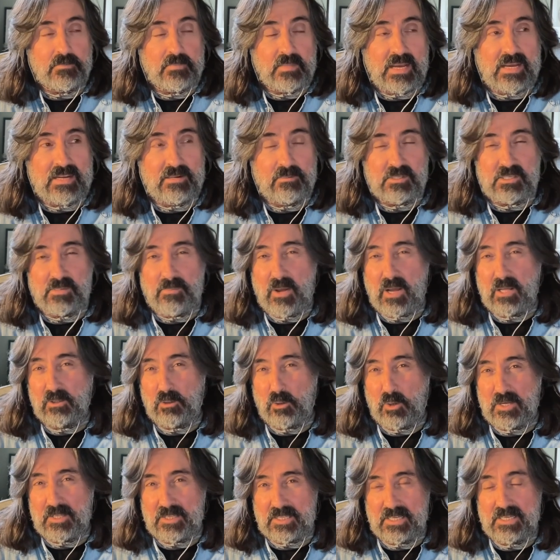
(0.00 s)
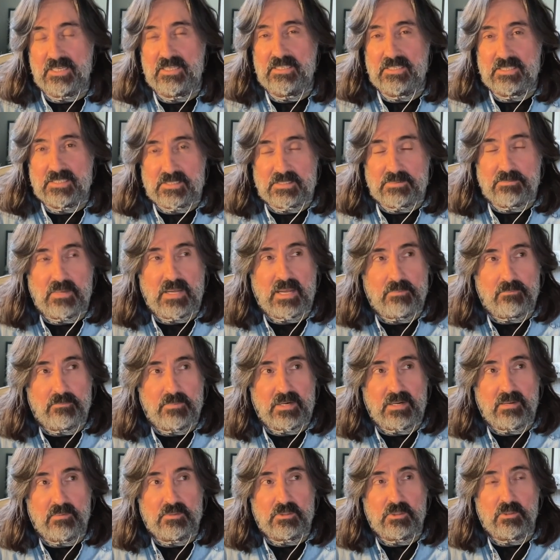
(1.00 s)
and it was about a lot of things
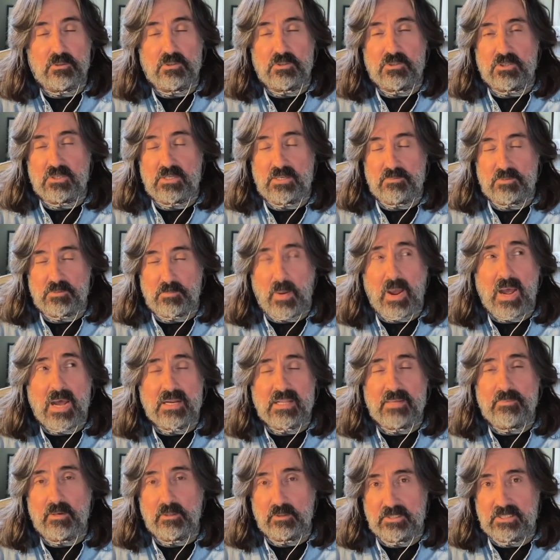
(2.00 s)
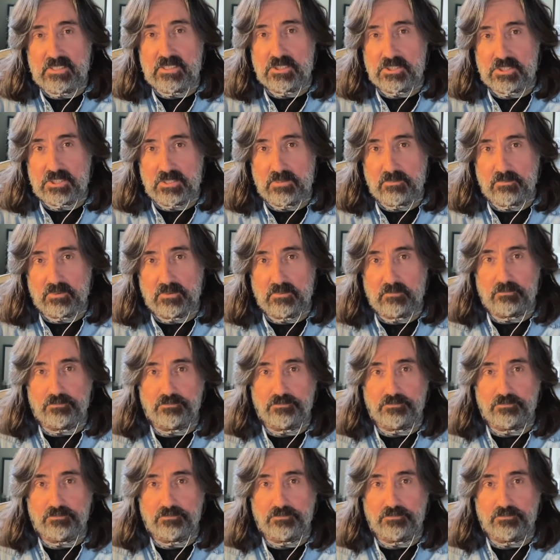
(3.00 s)
but it was also it was partly about leadership